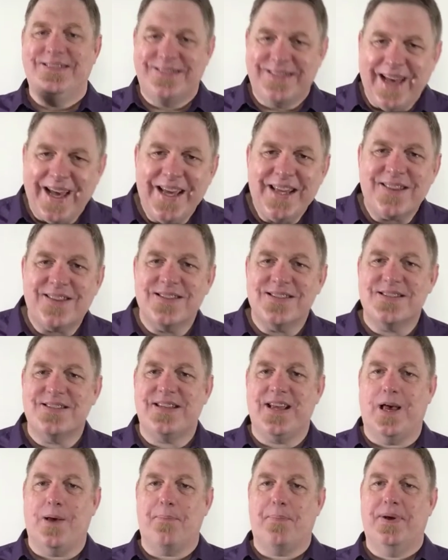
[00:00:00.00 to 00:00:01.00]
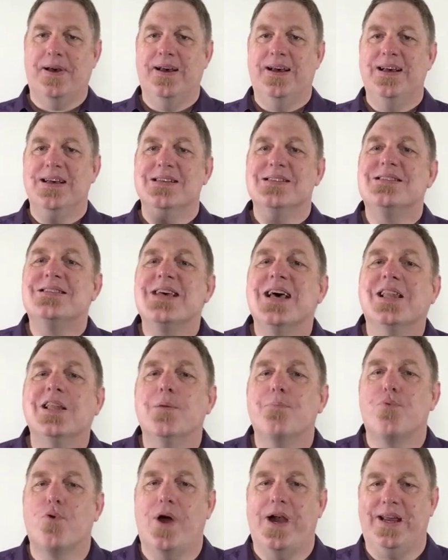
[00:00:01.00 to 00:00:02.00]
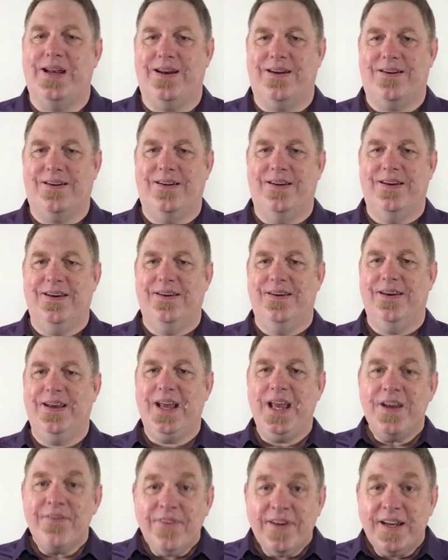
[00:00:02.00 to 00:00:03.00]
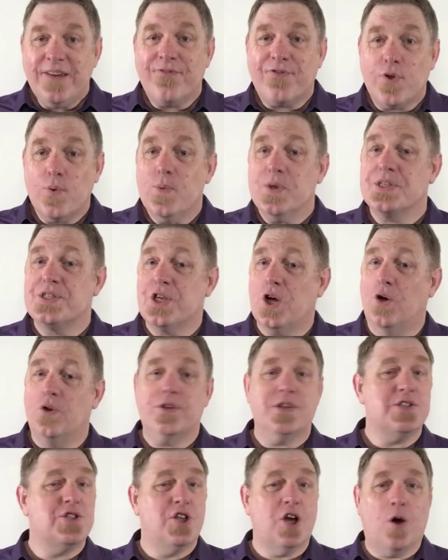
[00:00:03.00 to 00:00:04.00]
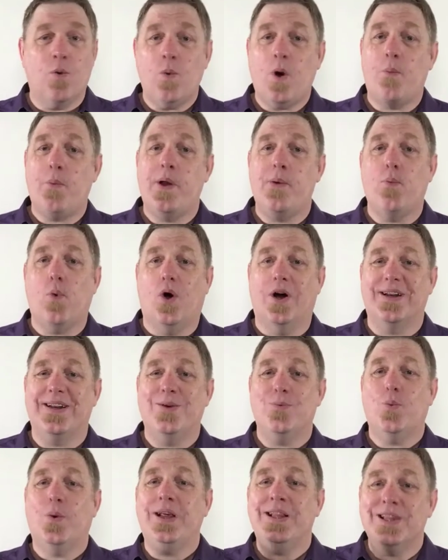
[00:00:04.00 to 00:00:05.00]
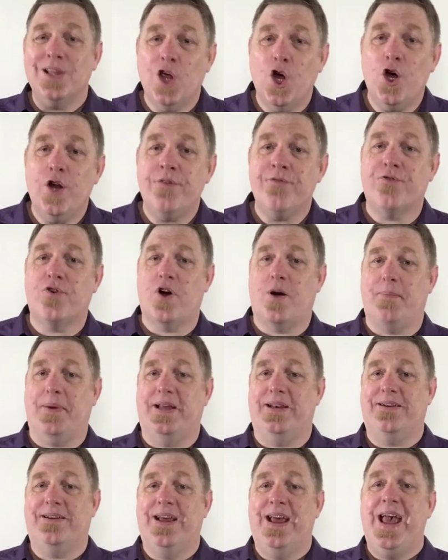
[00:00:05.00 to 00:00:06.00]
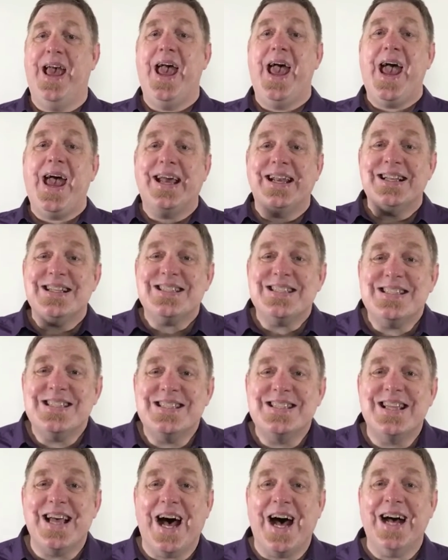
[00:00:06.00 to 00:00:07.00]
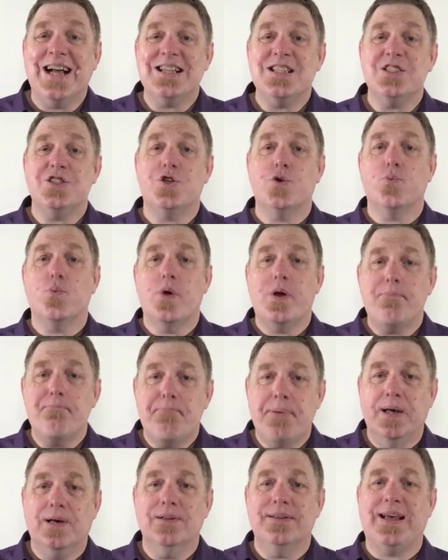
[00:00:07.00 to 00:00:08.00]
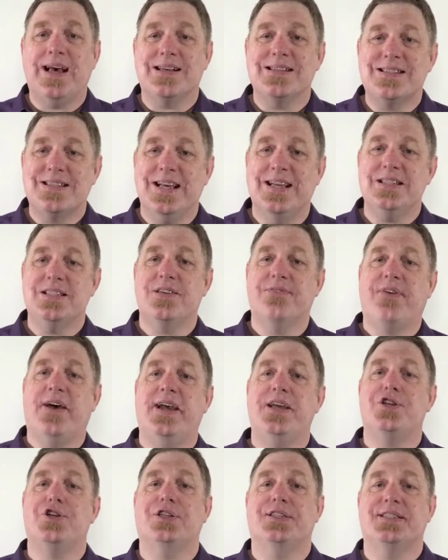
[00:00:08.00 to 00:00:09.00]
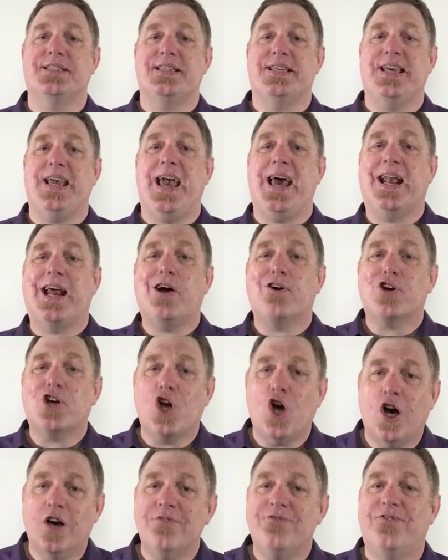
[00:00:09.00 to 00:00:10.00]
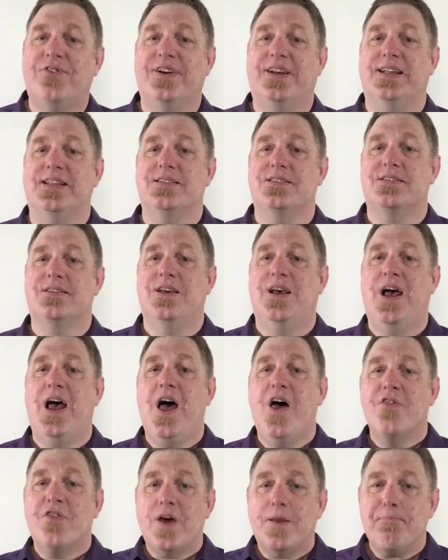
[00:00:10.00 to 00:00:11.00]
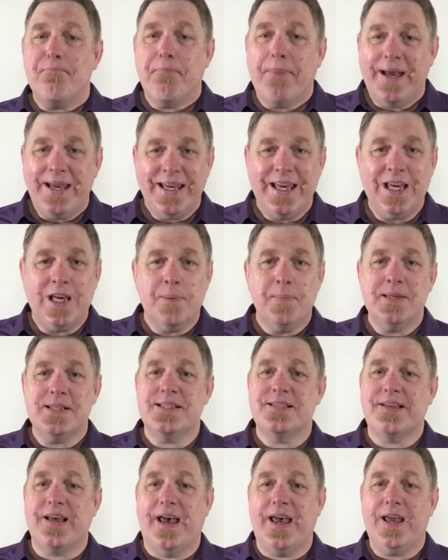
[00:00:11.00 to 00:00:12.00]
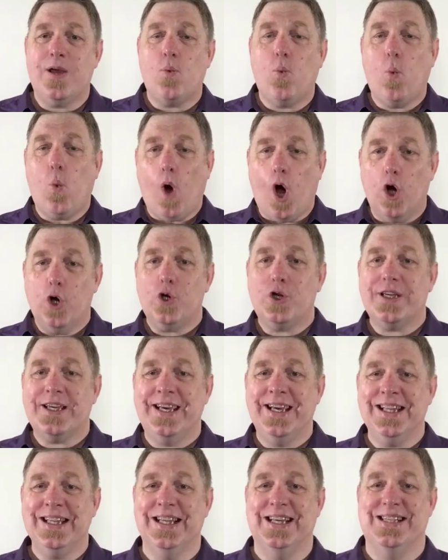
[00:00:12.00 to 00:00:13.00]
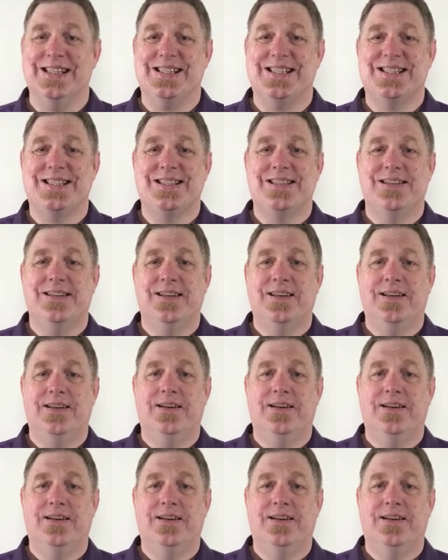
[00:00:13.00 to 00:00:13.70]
Take the step, celebrate it. Even if the result is not what we wanted, we learn from it. And it starts to rebuild our sense of agency and our confidence that making a mistake won't kill us.